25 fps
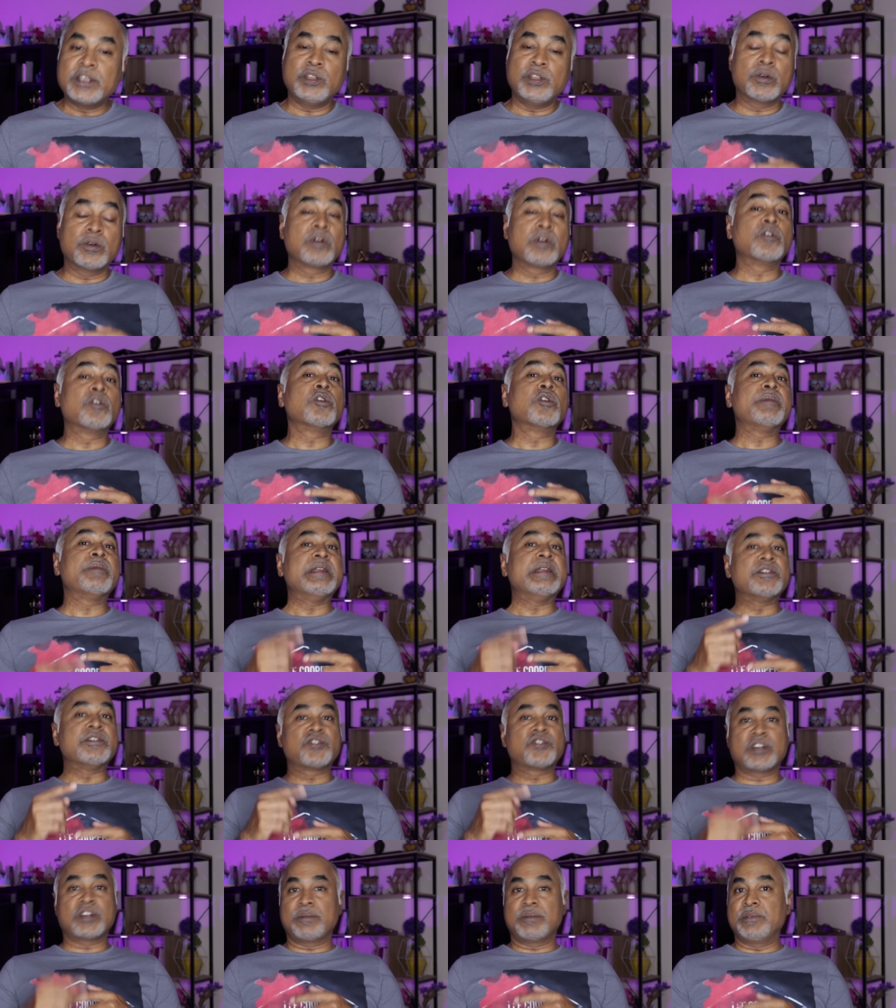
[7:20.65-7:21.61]
you're going to be
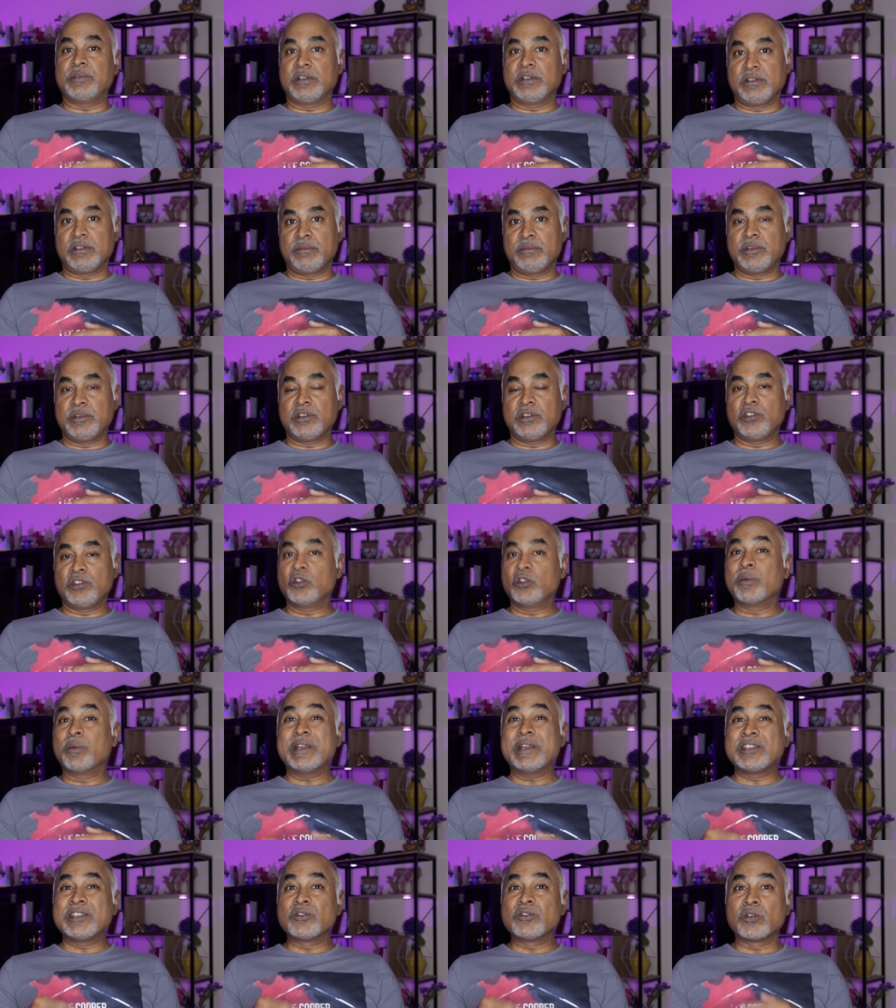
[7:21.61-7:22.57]
in trouble, because
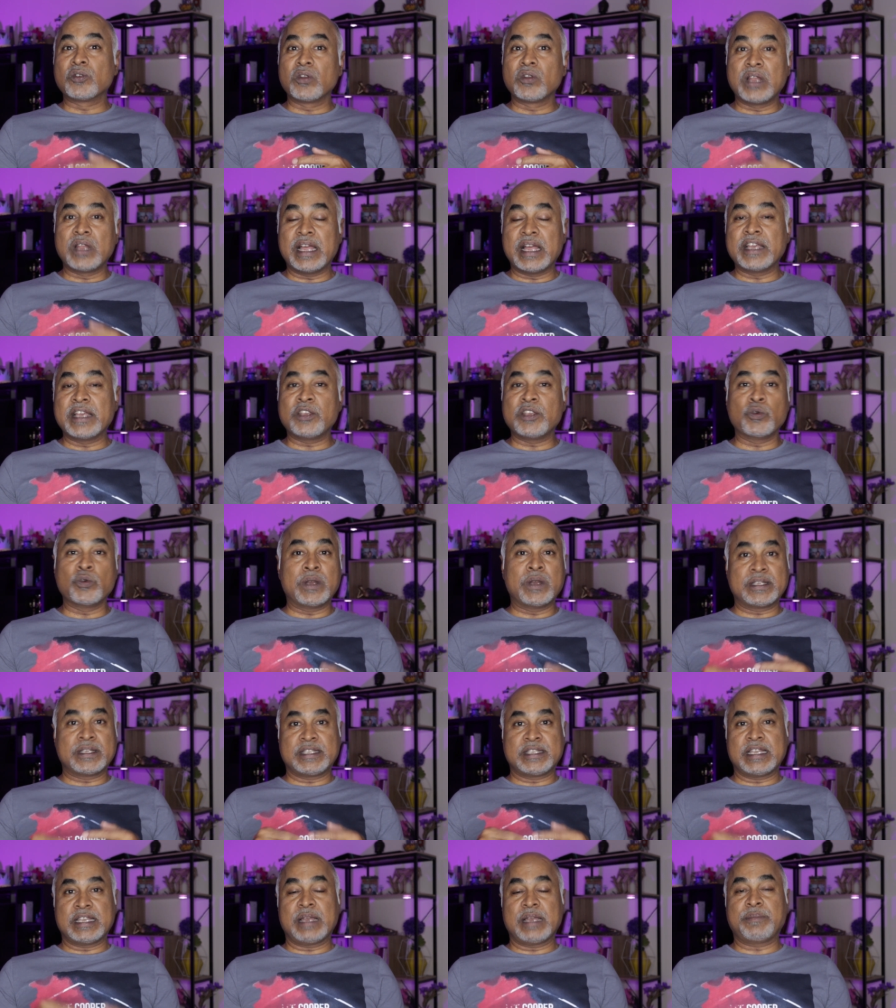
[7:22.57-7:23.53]
nobody's going to like you
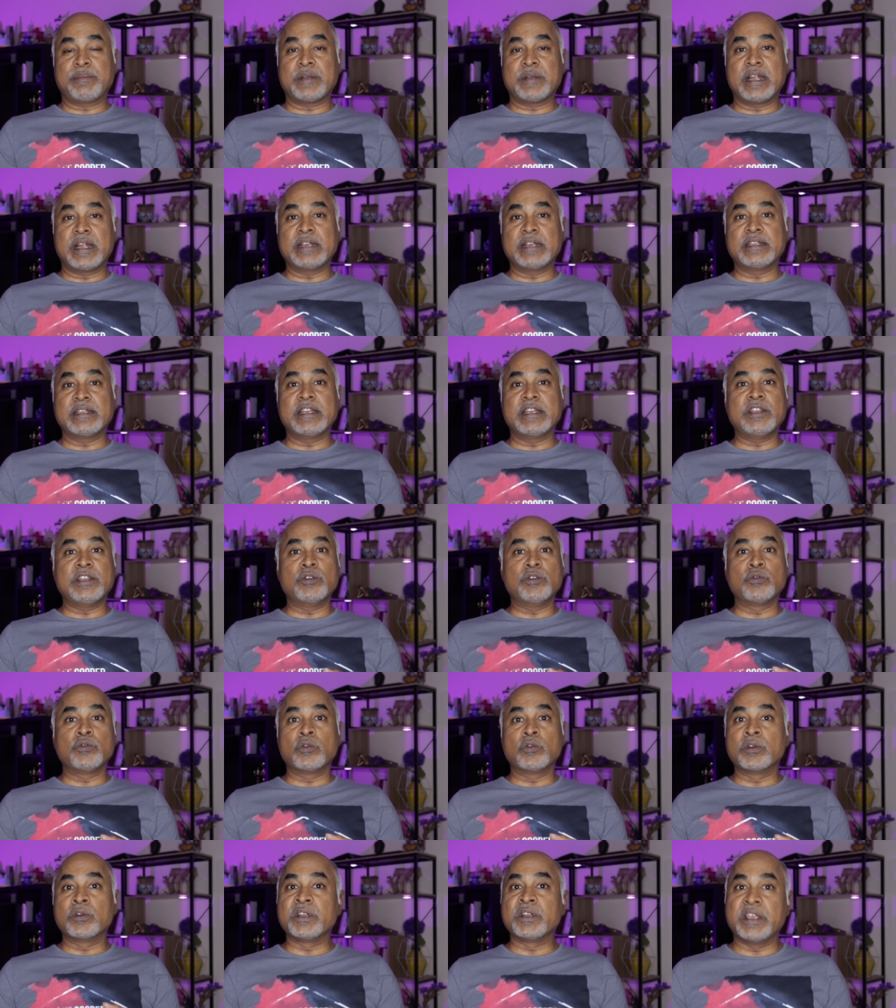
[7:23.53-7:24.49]
accept and then
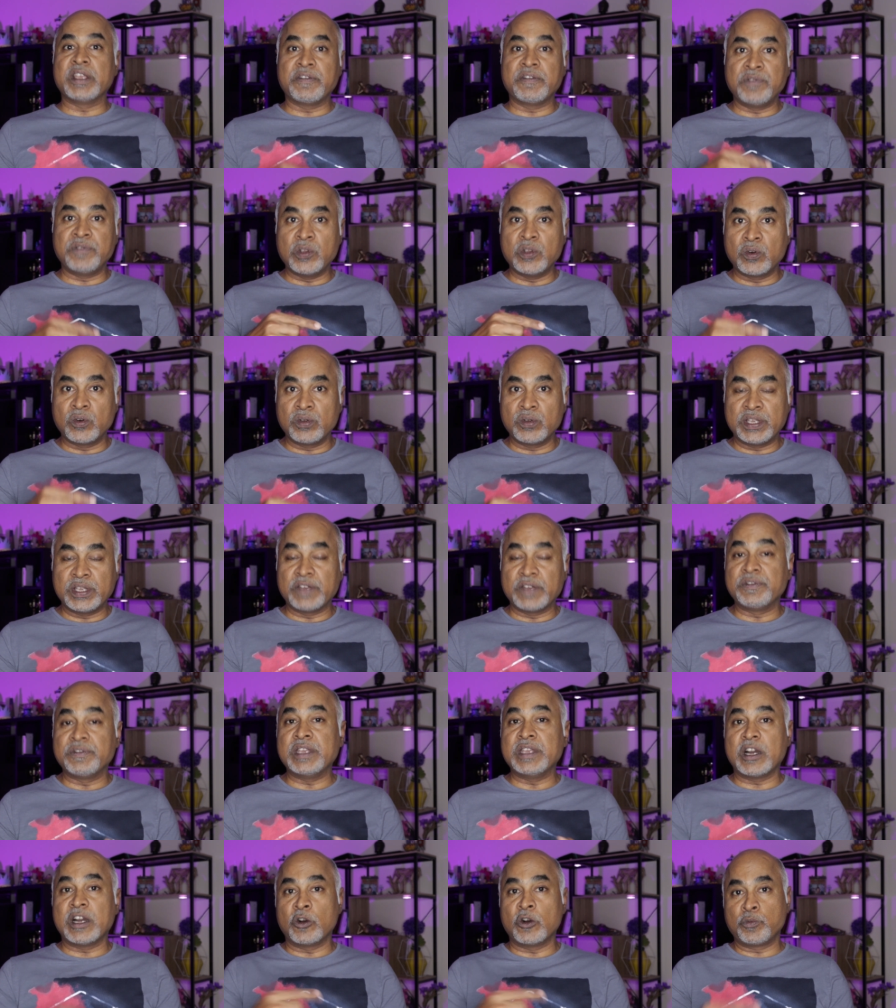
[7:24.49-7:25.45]
you don't
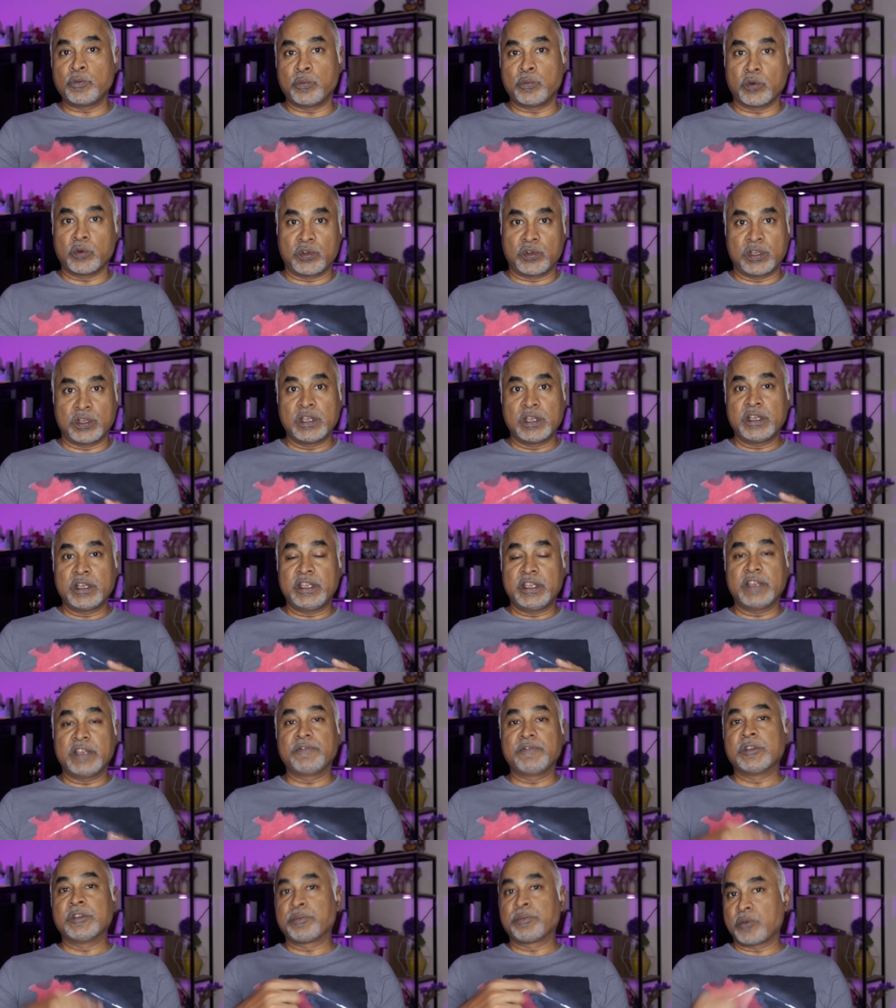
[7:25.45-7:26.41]
give the output,
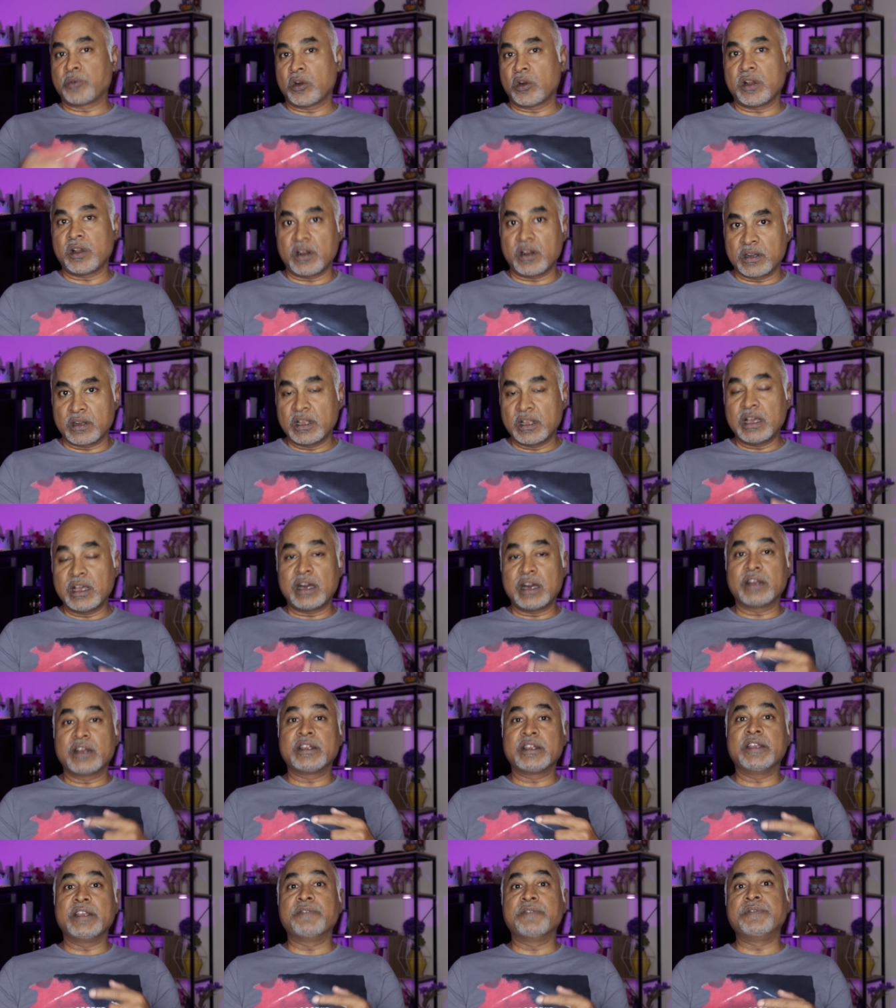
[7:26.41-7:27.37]
give the product,
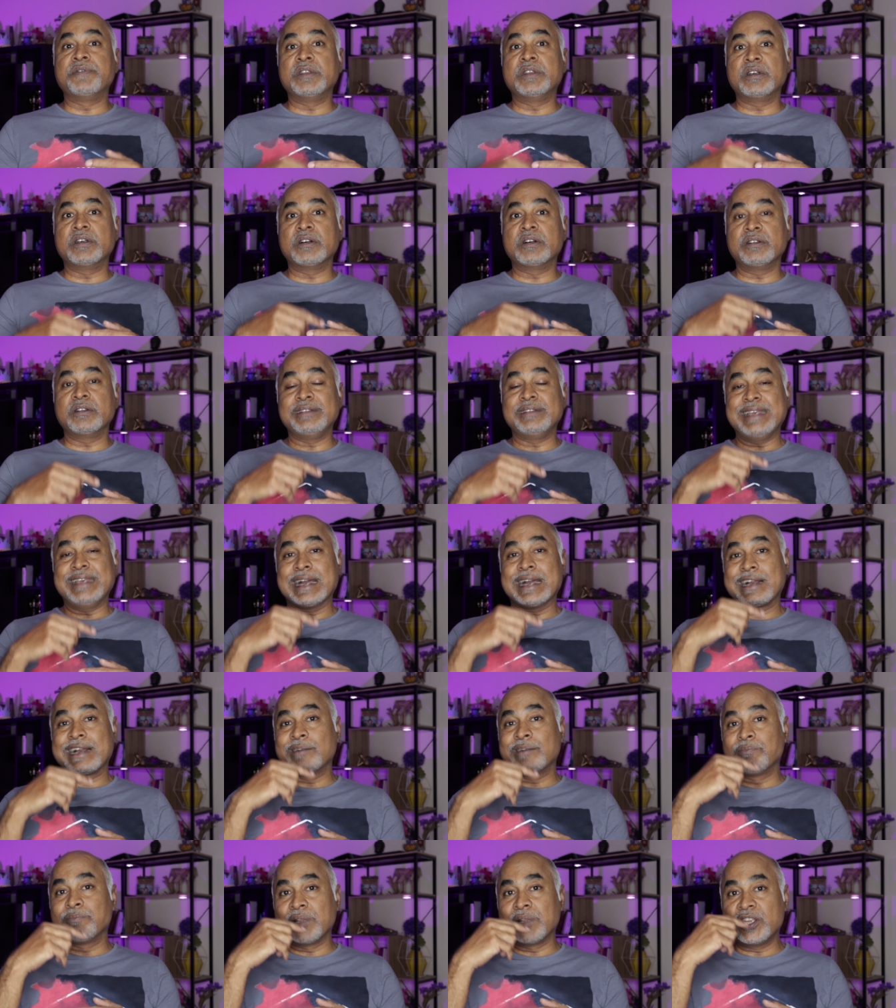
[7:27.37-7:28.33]
or give the
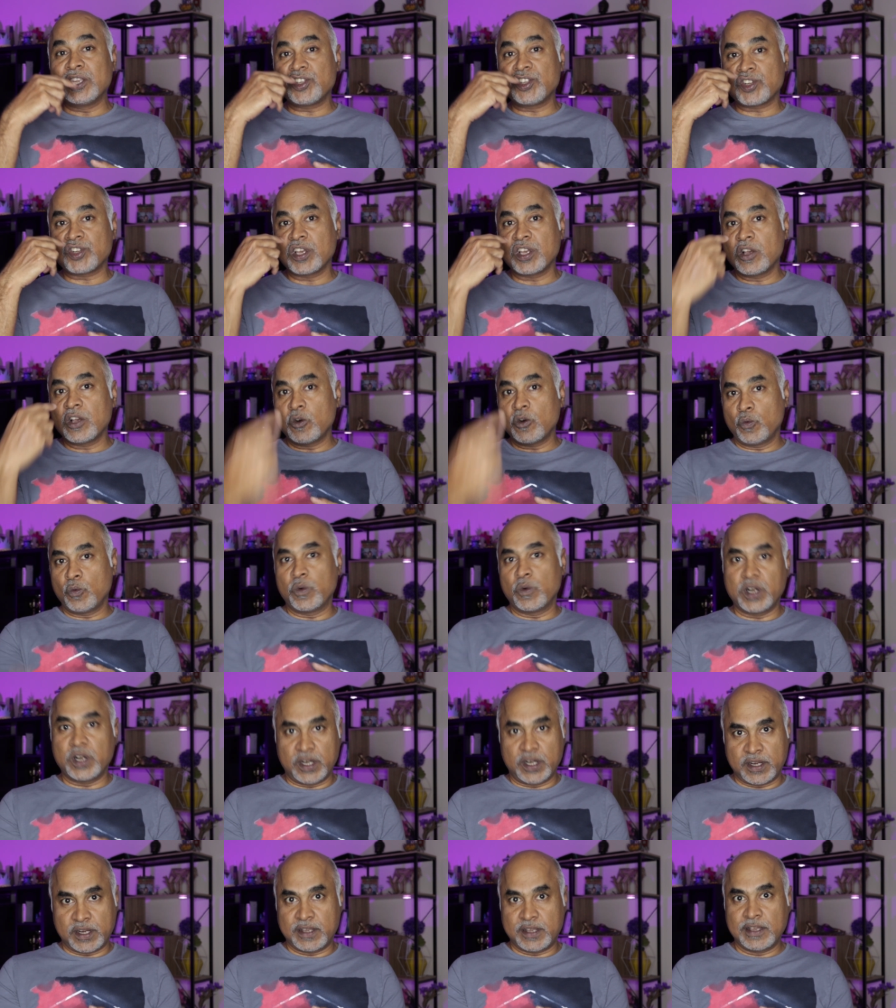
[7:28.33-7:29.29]
accomplished
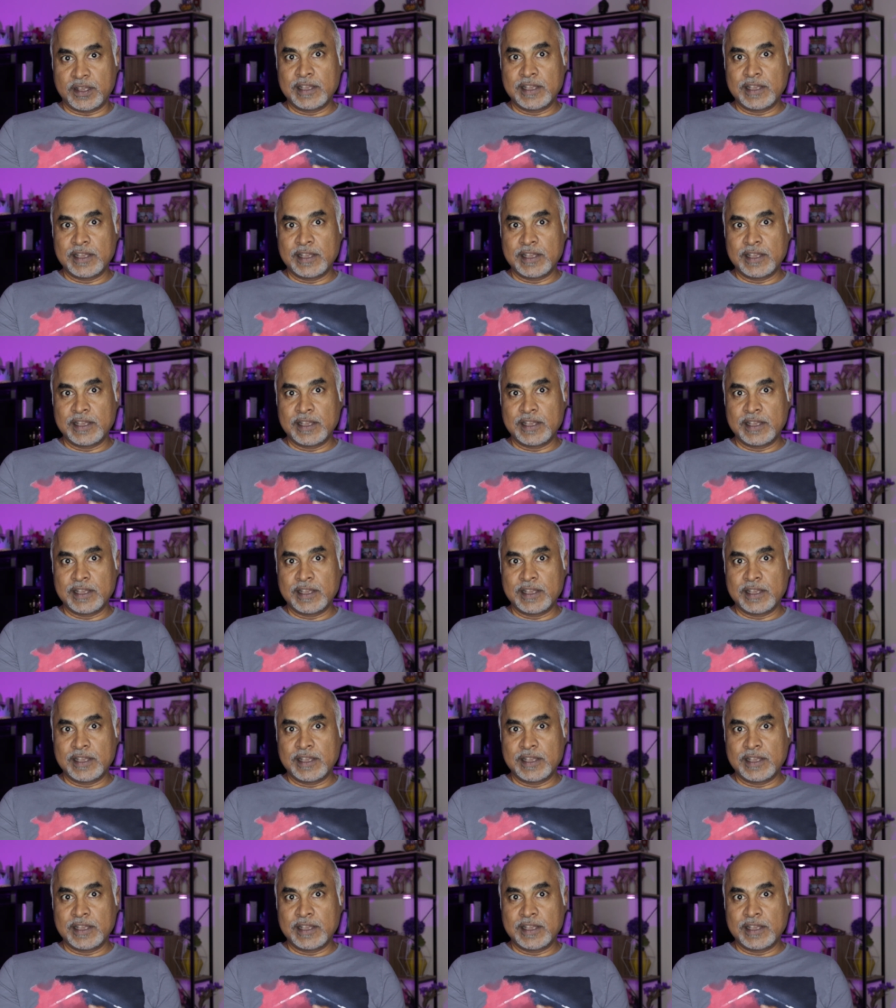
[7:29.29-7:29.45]
work.